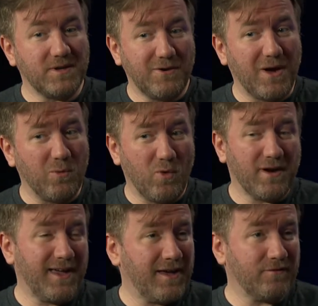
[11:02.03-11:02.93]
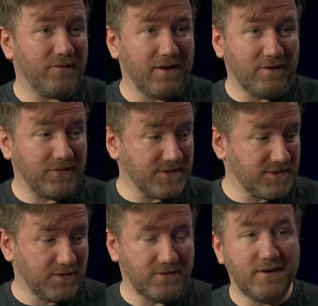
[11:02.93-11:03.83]
you know, I want to have. I've got this
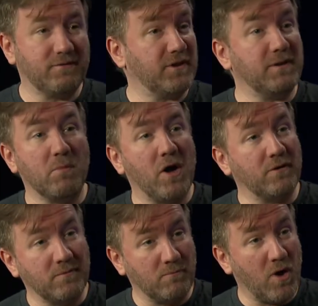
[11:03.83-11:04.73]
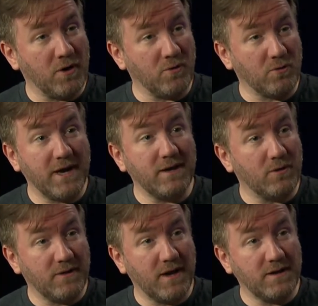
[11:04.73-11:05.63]
little Tivoli mono, mono radio
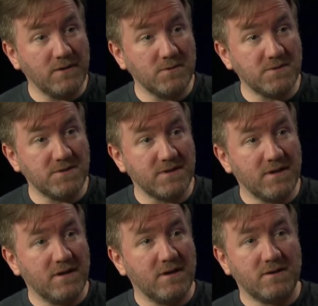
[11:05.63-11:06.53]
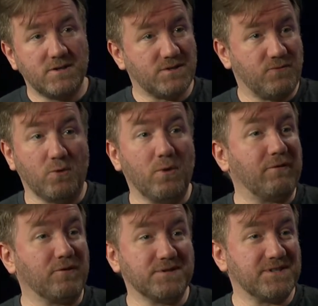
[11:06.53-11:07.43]
that I use, just for
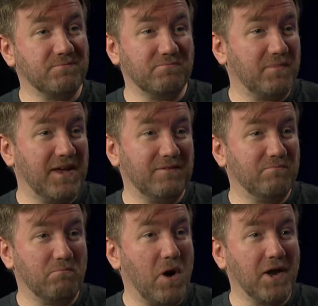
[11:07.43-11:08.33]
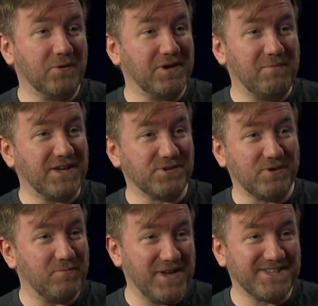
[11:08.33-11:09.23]
reference in in mono and to make sure
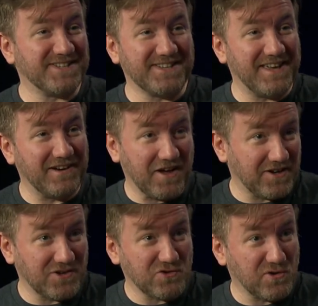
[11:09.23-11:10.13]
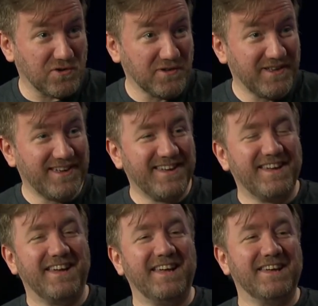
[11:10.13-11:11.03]
the bass isn't getting out of control. Yeah.
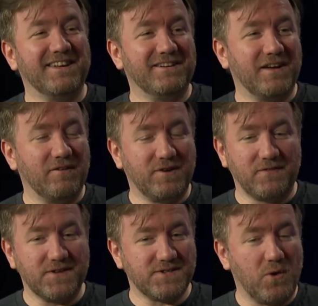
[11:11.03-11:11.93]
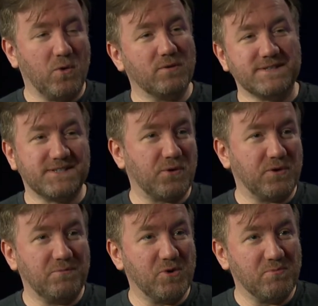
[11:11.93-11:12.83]
And I've got this old
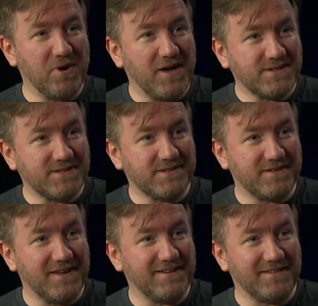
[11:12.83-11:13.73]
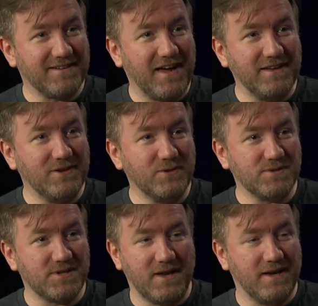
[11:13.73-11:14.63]
Sony boombox that I
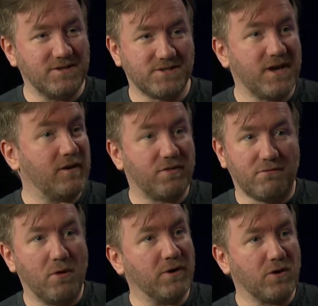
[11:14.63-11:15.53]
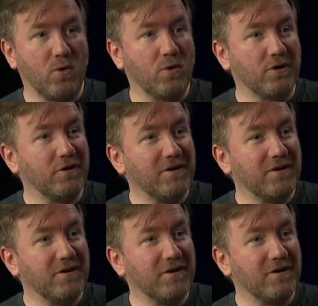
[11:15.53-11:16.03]
use, and I just kind of throw in a corner.